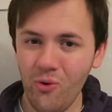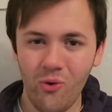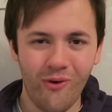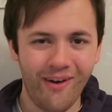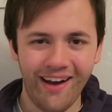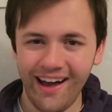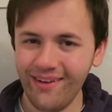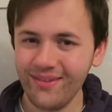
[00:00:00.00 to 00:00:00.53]
know
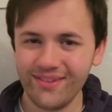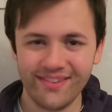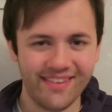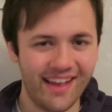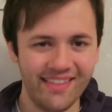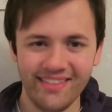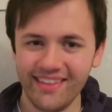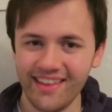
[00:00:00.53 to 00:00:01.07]
what,
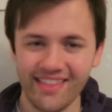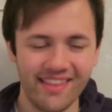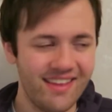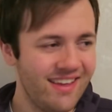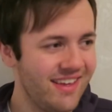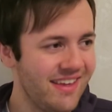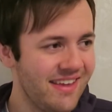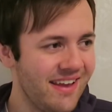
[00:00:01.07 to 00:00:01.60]
outstanding.
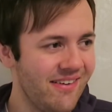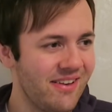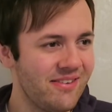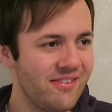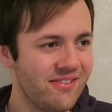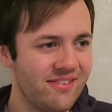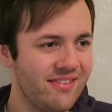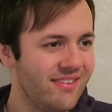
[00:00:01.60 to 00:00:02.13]
You know,
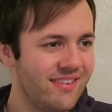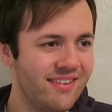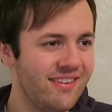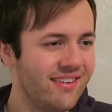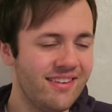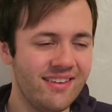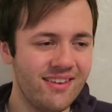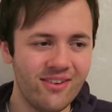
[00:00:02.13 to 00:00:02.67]
he's just
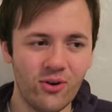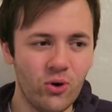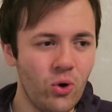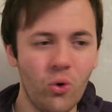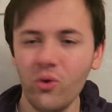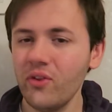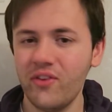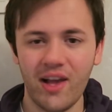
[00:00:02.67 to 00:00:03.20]

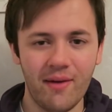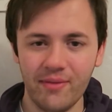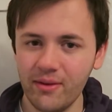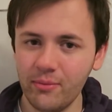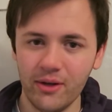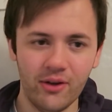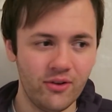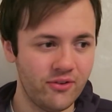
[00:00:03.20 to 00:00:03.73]
all the time in
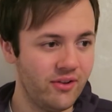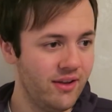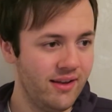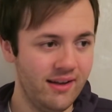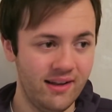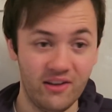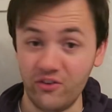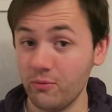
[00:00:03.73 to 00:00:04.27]
the world,
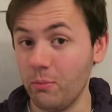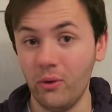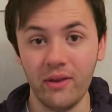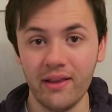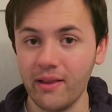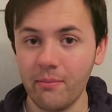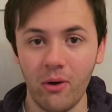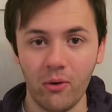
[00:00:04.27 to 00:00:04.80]
and he just
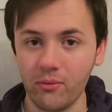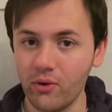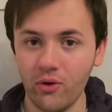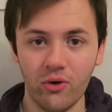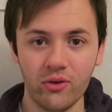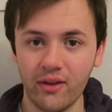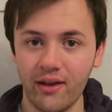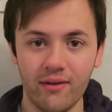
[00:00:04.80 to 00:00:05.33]
put it in the bottom
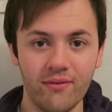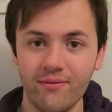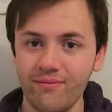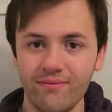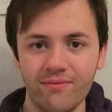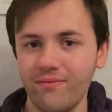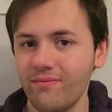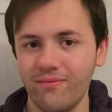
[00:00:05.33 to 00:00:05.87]
corner.
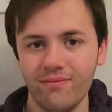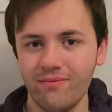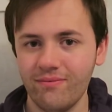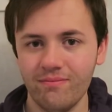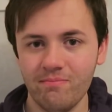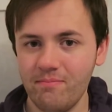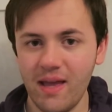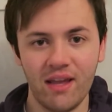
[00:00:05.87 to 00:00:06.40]

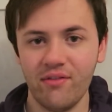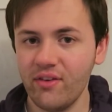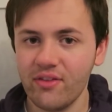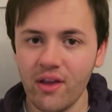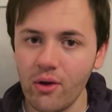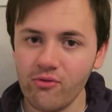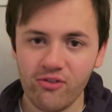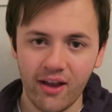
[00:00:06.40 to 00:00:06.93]

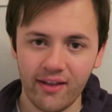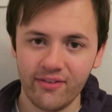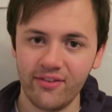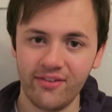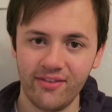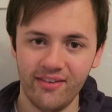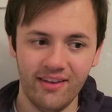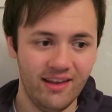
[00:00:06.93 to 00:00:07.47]
Pickford, no
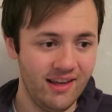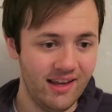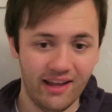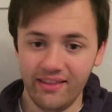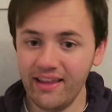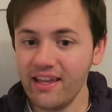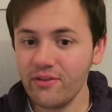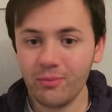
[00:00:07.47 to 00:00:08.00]
chance.
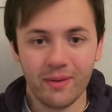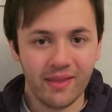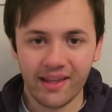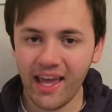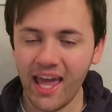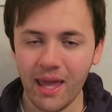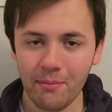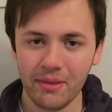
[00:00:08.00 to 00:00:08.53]
And Leeds win the
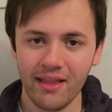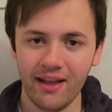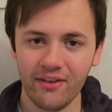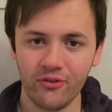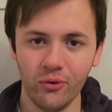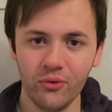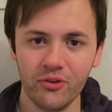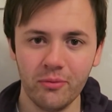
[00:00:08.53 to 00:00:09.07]
game, and
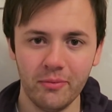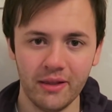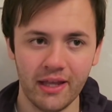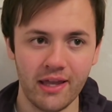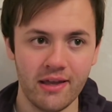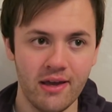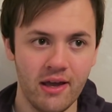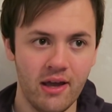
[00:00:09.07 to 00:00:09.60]
that's
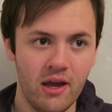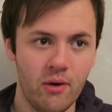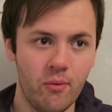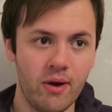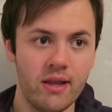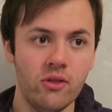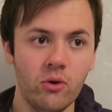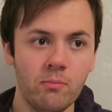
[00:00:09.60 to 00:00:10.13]
ultimately
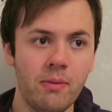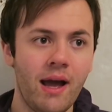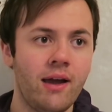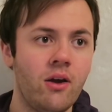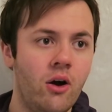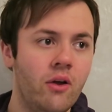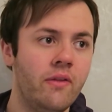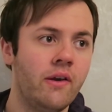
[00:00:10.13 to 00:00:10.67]
where you look
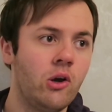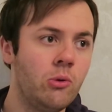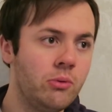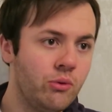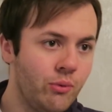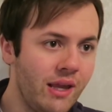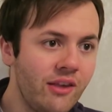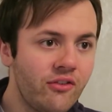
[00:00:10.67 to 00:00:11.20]
back on a
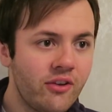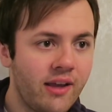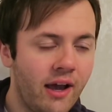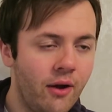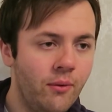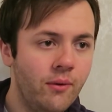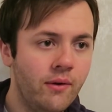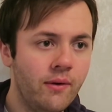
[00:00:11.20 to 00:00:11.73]
couple of weeks
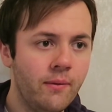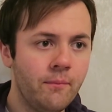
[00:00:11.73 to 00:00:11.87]
ago.